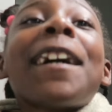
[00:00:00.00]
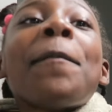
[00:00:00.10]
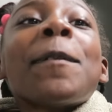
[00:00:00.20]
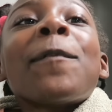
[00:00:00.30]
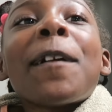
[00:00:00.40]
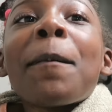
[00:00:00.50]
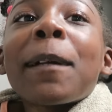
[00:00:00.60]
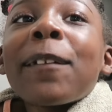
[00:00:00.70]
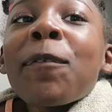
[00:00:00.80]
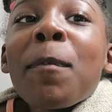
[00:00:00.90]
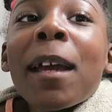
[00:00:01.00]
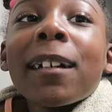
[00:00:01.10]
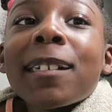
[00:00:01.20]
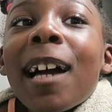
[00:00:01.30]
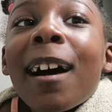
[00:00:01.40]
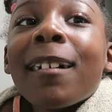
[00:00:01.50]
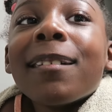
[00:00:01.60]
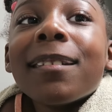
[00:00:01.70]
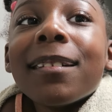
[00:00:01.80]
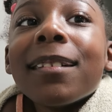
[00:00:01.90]
tell me where I'm gonna put my hands
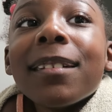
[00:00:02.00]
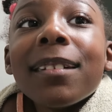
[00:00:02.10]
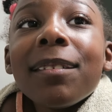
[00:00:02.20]
off?